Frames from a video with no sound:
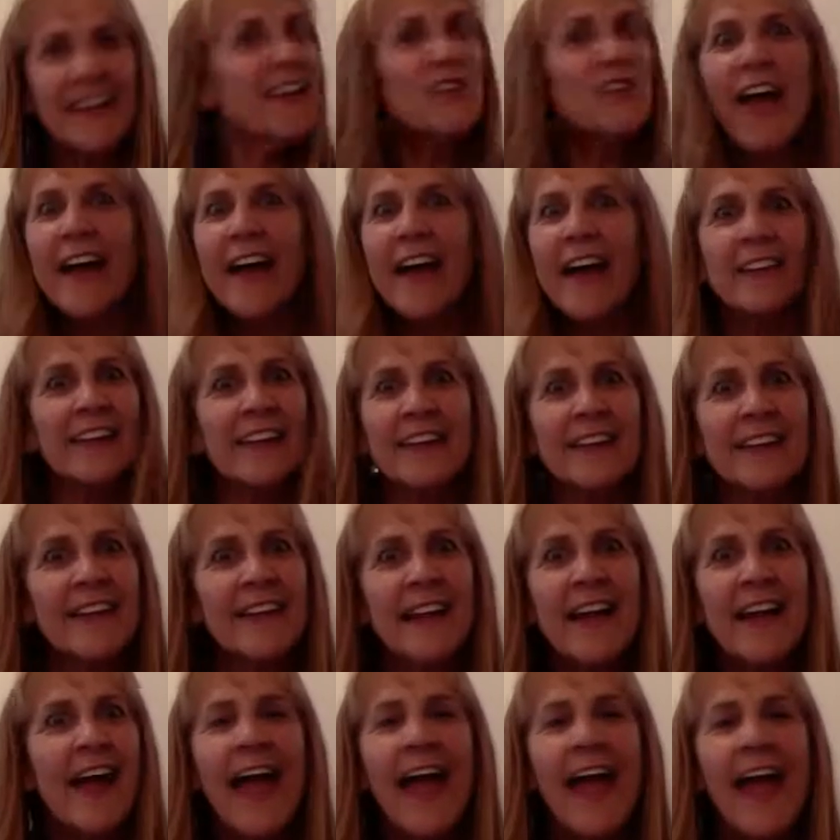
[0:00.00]
Exactly.
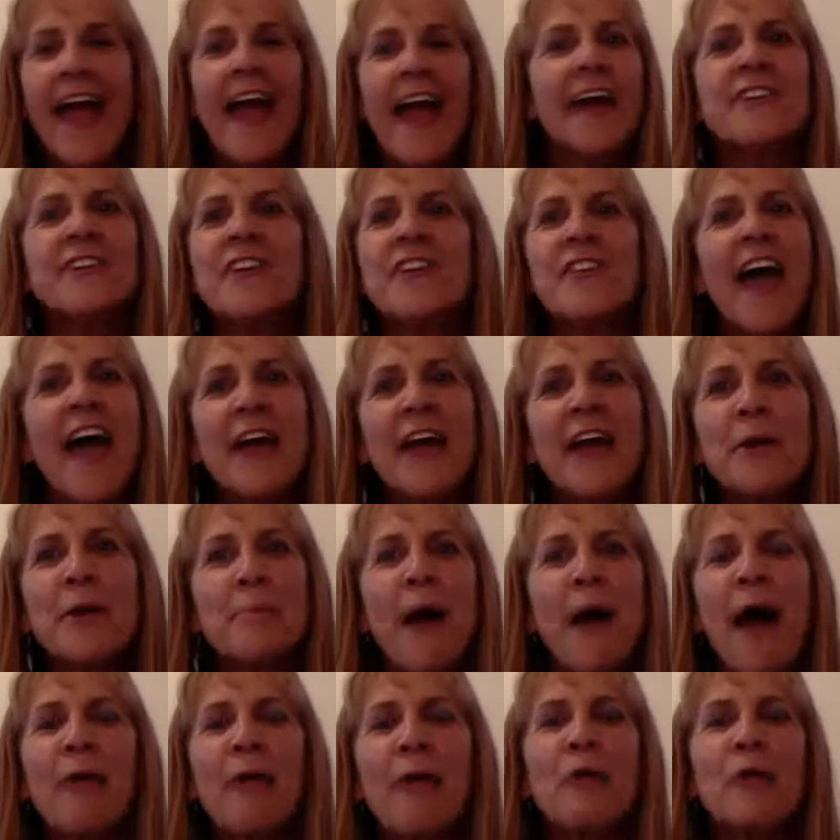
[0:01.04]
And that
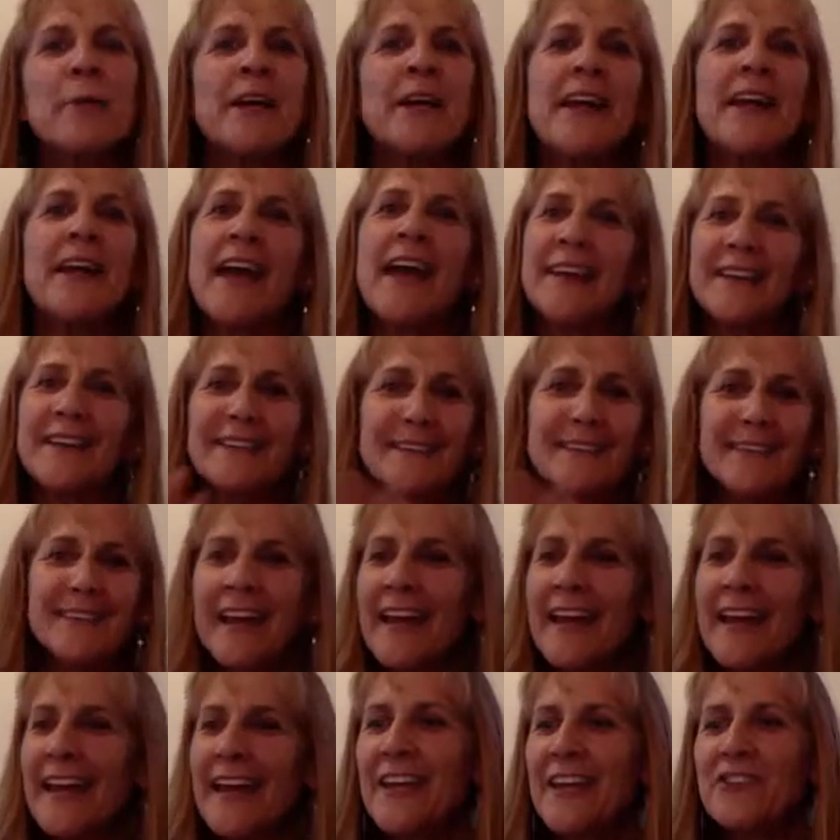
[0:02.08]
empowerment, and
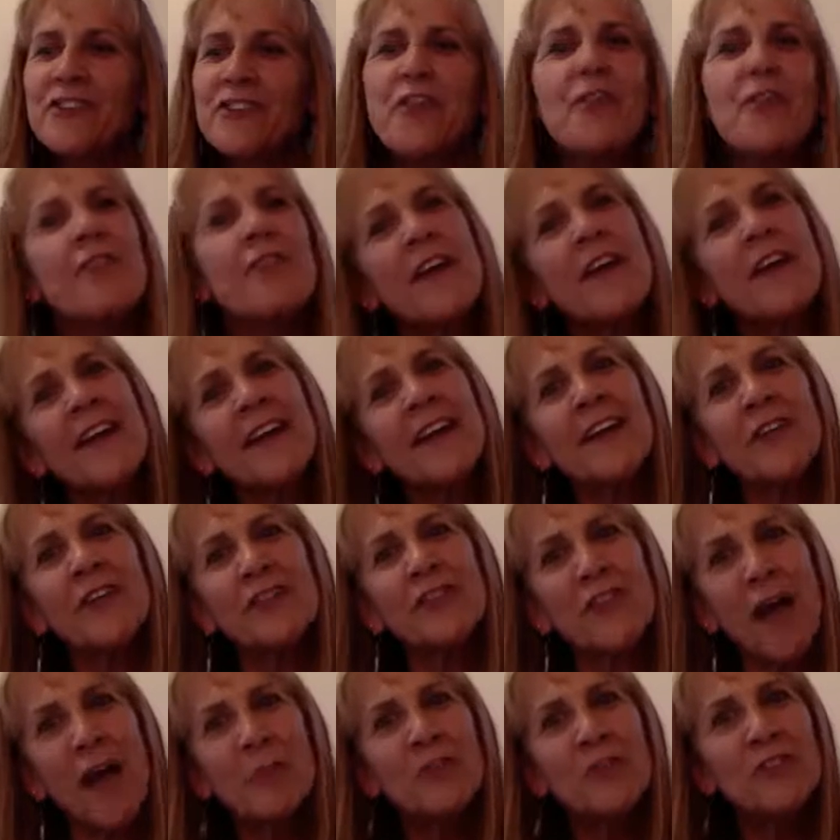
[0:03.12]
it's the thing,
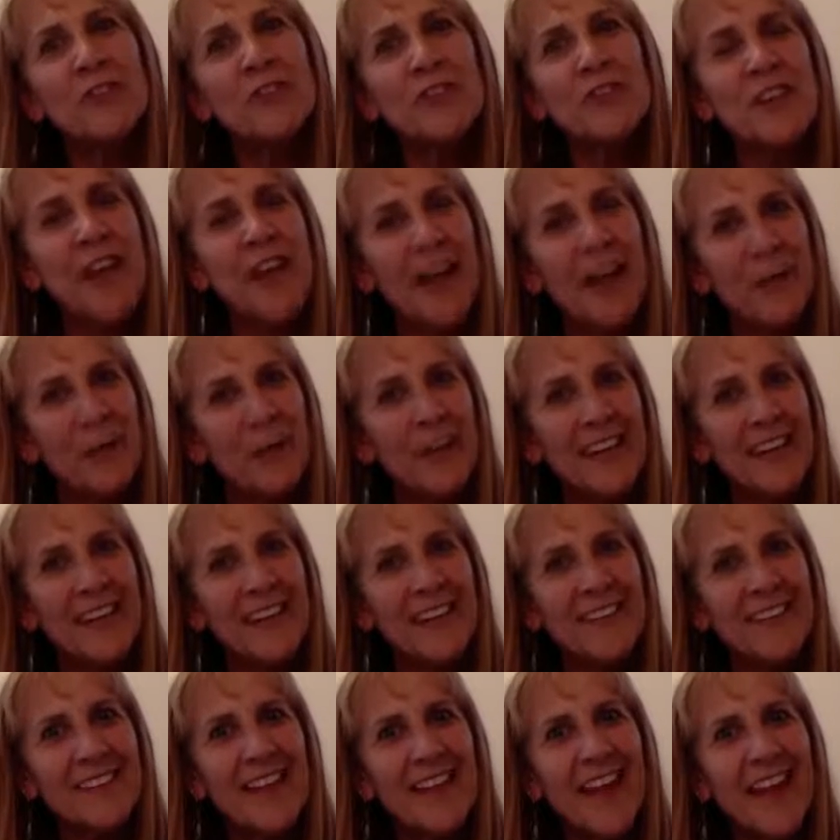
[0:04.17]
Simon Sinek, when he
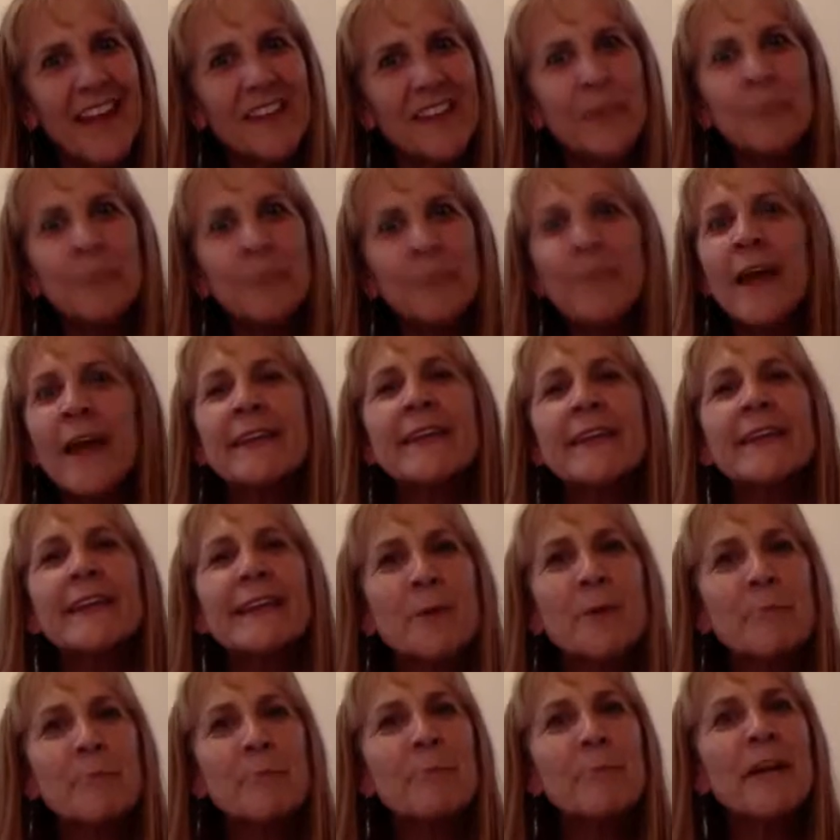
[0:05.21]
said the
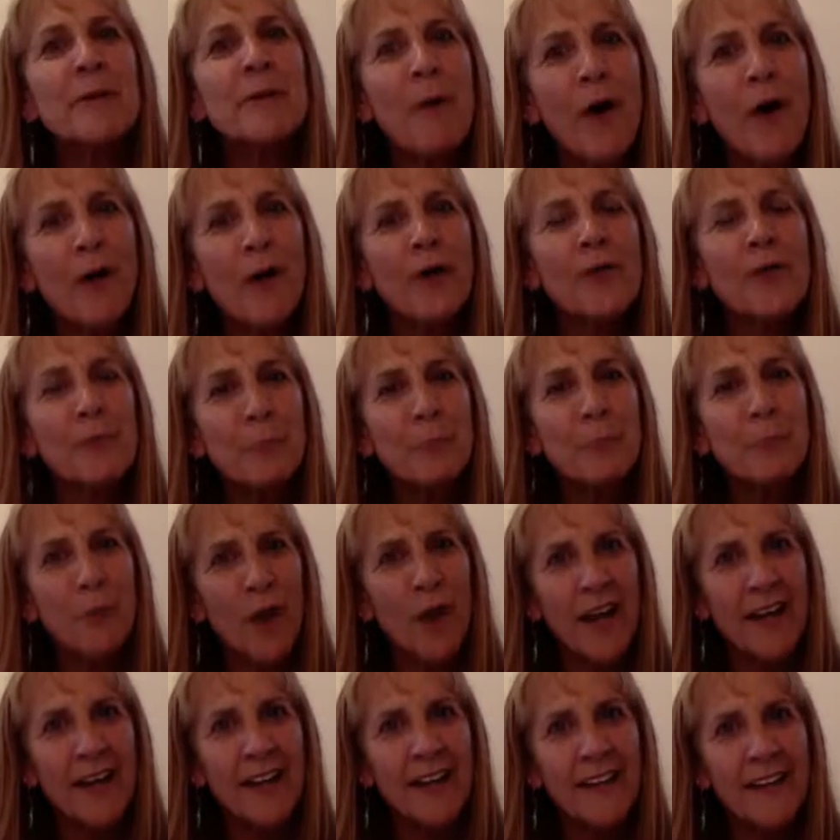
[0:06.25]
limbic part of the
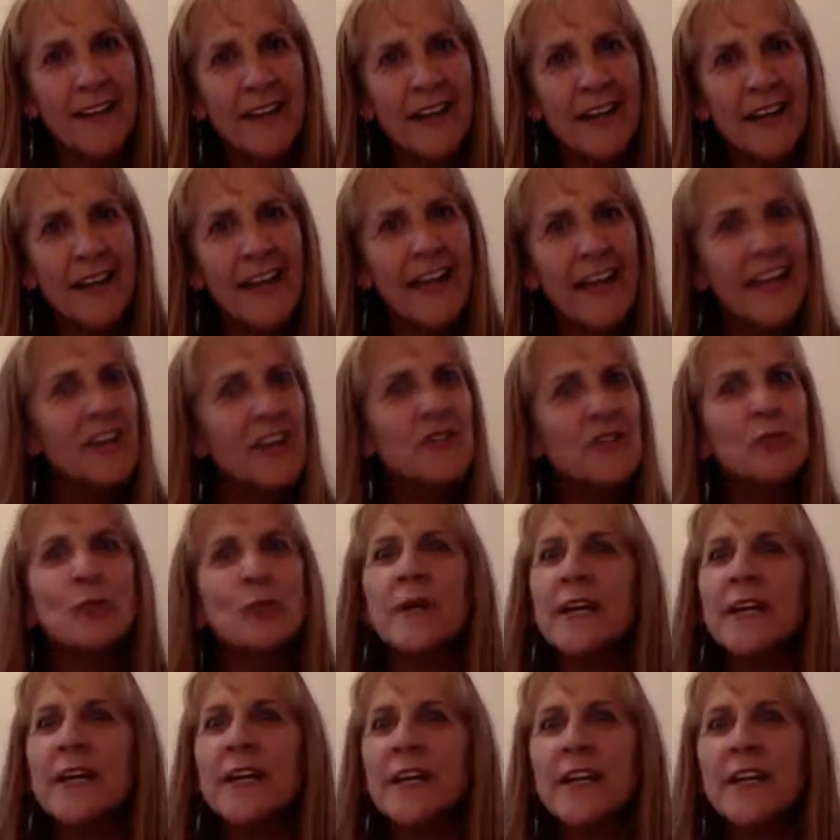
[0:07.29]
brain is
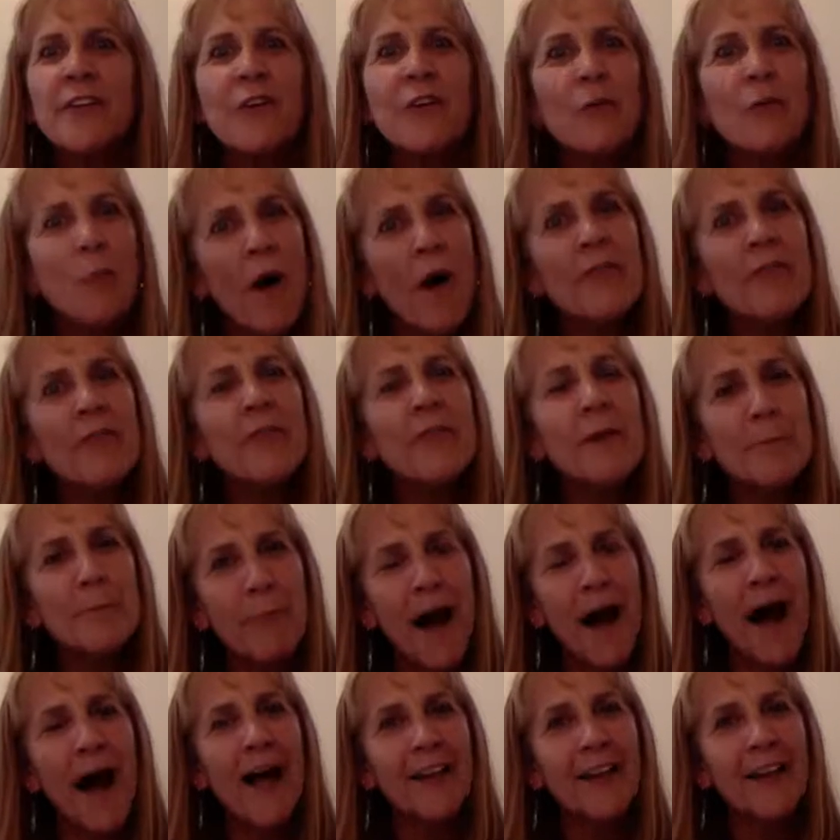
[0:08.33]
really the one that
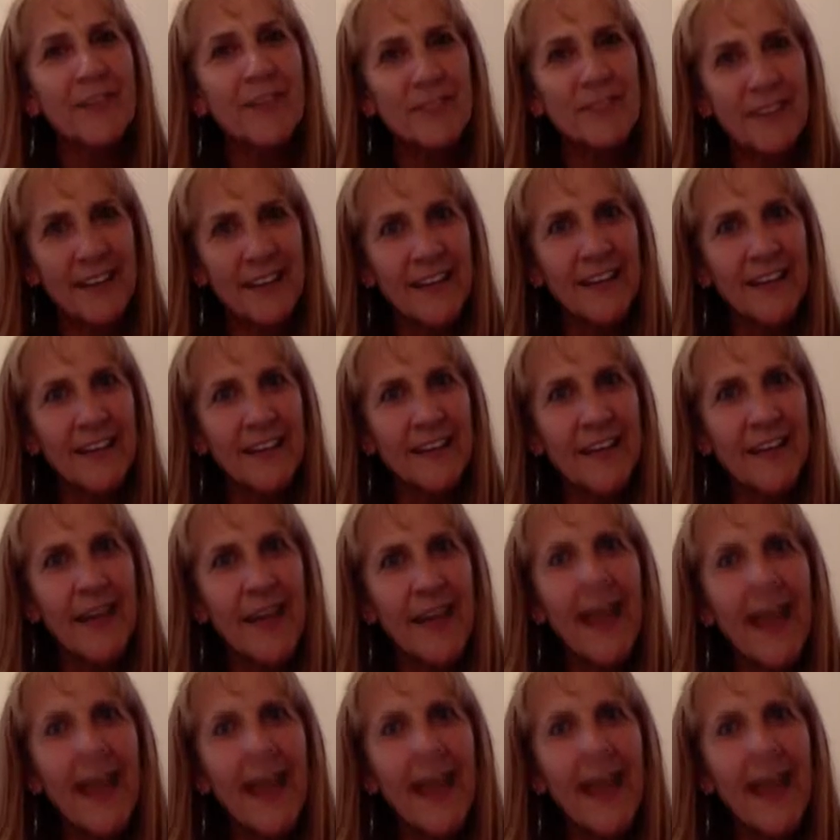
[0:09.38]
buys in.